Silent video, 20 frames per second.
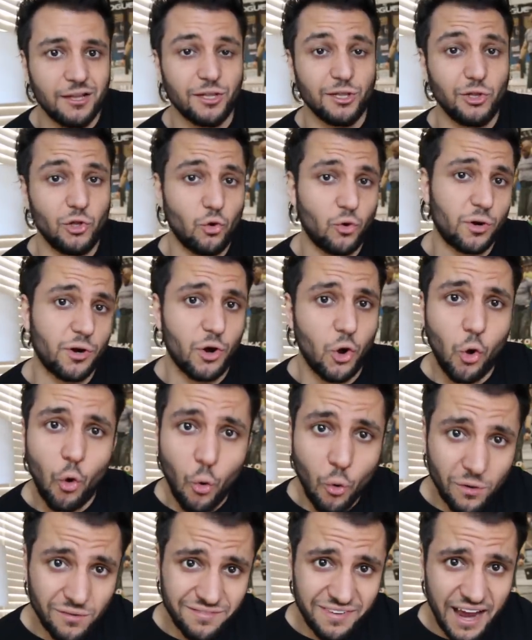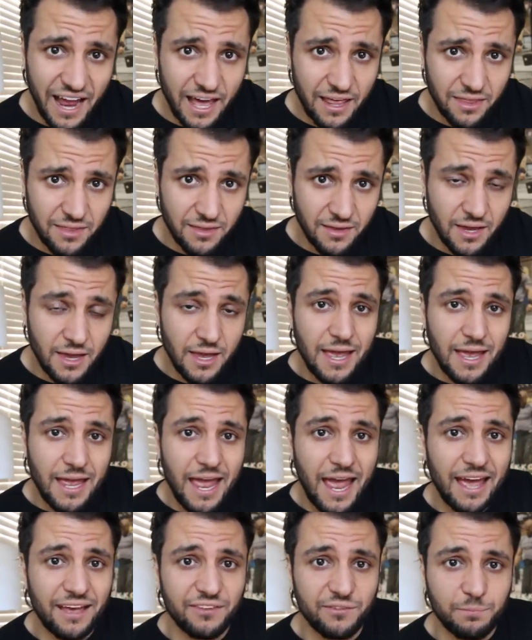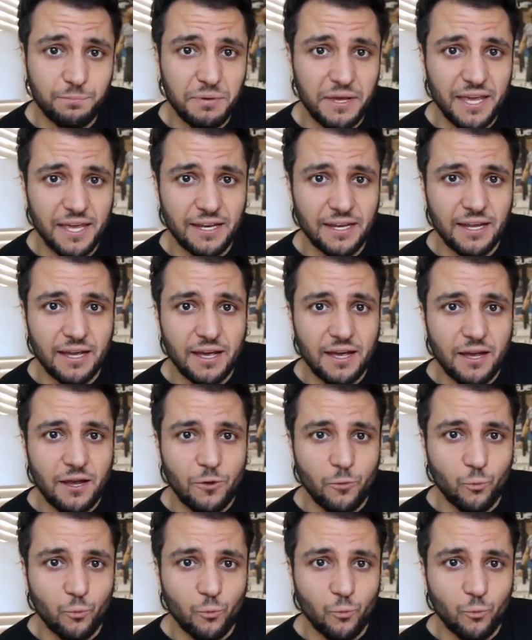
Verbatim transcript: Laura Horvath has been